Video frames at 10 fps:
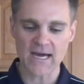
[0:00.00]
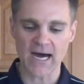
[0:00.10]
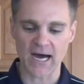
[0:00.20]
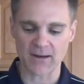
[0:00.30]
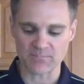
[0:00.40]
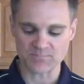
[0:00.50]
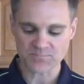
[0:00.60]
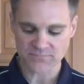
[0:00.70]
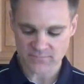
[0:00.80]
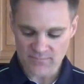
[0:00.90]

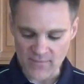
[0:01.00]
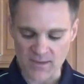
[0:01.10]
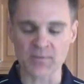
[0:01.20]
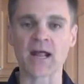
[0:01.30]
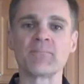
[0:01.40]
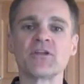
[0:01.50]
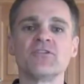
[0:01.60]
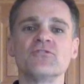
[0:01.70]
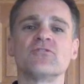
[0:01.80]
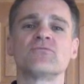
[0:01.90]
but I'm going to
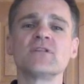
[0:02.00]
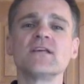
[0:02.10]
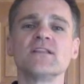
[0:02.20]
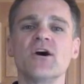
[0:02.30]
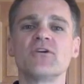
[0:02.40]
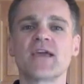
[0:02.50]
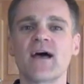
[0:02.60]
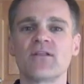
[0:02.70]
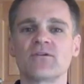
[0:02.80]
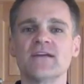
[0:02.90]
do the really low
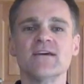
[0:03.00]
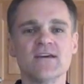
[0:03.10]
calorie,